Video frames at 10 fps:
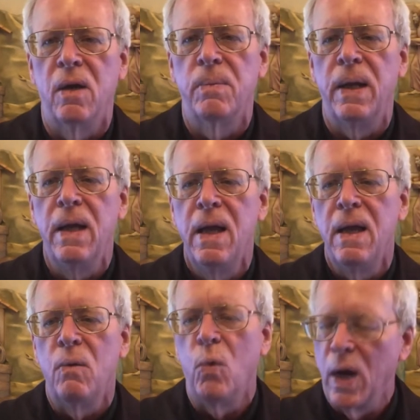But
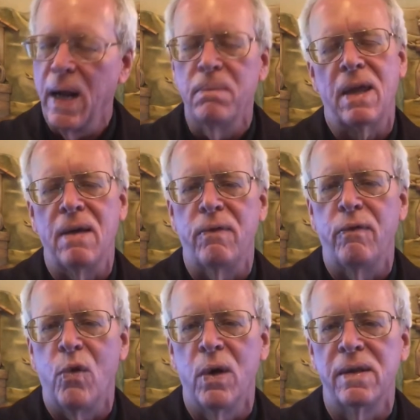what I'm thankful
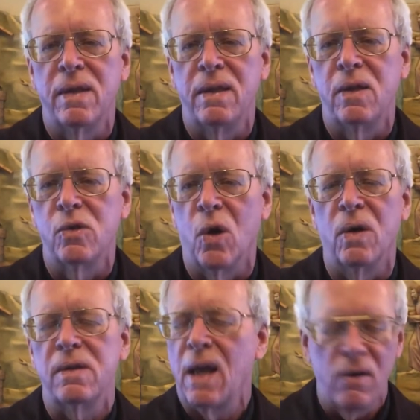for is the
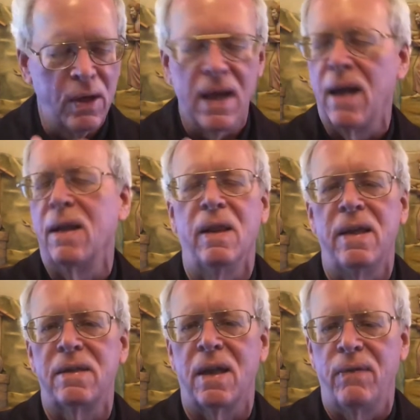desserts. I already got a
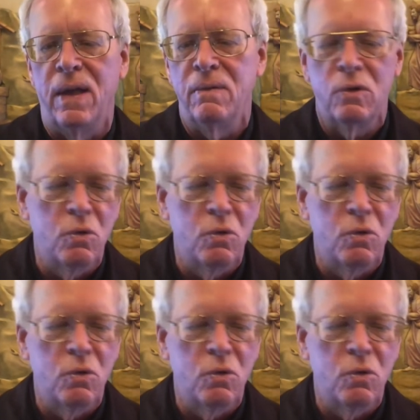list of it.